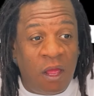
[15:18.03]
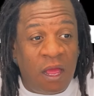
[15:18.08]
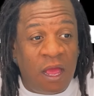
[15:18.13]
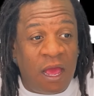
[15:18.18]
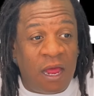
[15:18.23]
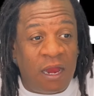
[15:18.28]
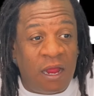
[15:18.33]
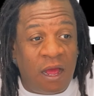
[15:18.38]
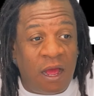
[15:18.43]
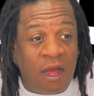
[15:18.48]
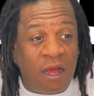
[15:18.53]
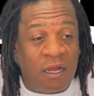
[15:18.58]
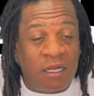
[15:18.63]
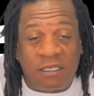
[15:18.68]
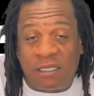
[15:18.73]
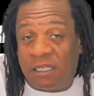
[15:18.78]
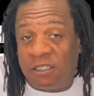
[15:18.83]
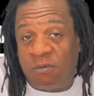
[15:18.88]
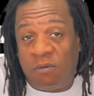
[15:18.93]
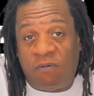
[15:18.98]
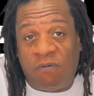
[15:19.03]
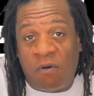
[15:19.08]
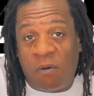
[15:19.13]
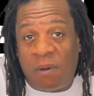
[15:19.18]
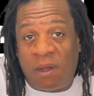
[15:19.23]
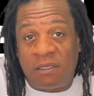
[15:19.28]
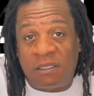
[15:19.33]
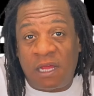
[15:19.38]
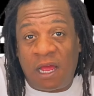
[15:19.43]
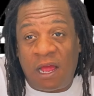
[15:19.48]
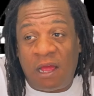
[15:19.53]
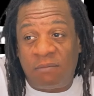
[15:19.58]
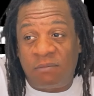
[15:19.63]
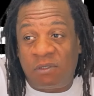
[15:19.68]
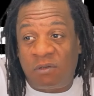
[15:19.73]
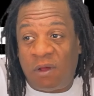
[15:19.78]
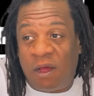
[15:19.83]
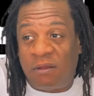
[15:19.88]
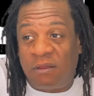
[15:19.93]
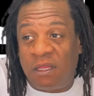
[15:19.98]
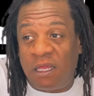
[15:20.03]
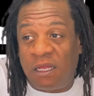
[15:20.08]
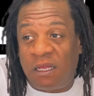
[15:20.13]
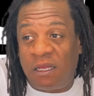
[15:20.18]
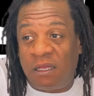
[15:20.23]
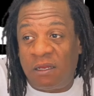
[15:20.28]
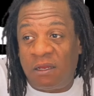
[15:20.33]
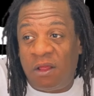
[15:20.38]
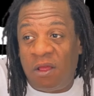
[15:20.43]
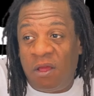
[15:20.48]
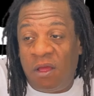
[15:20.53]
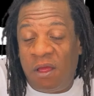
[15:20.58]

And because that's before my time, so I'm thinking